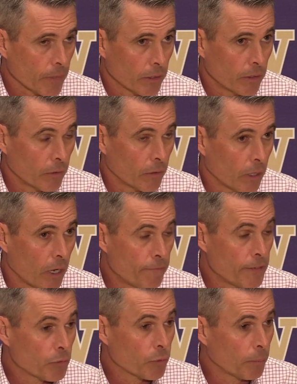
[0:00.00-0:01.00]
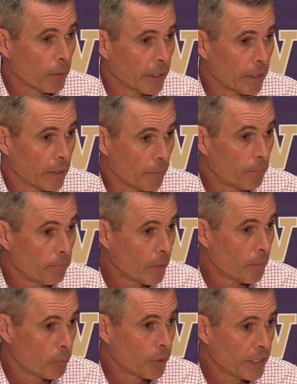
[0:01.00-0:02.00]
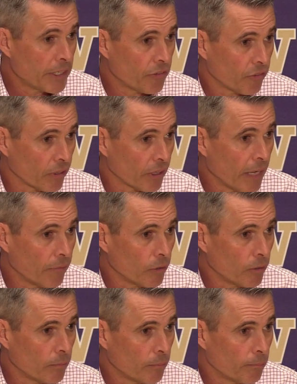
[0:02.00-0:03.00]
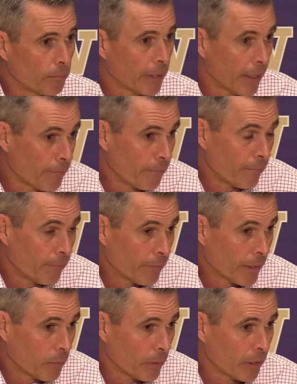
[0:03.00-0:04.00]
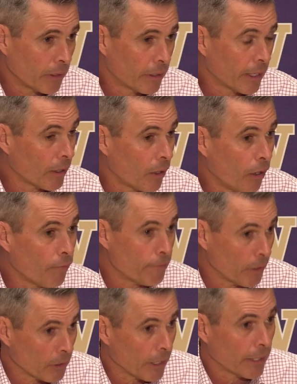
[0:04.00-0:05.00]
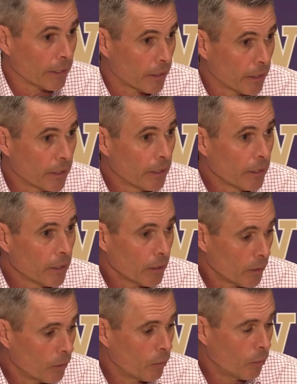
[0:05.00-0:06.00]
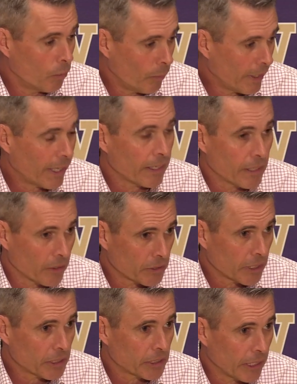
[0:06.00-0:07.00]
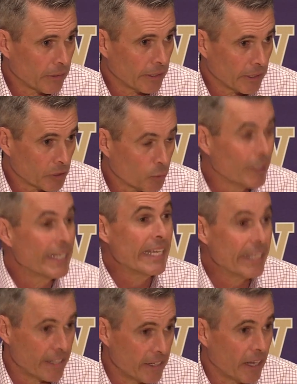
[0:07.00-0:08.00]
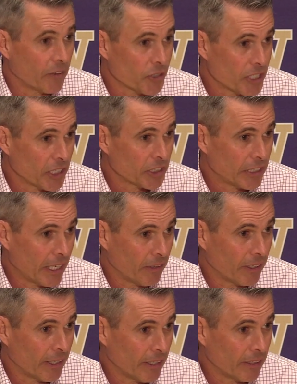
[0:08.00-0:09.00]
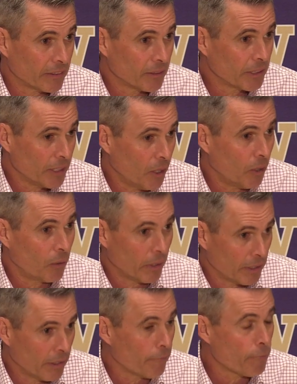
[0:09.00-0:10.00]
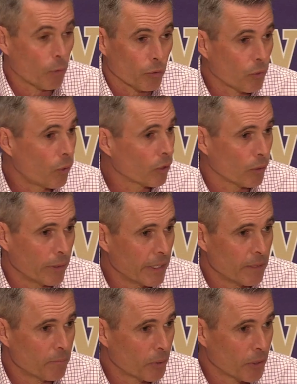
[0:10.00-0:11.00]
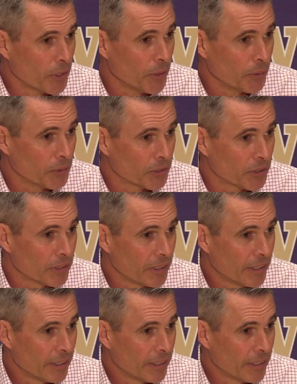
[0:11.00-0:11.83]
you know, on offense, we played at a pretty decent level, but I think we kind of all felt like we had another touchdown in us. We needed another touchdown in us. You know, in that fourth quarter, we didn't produce.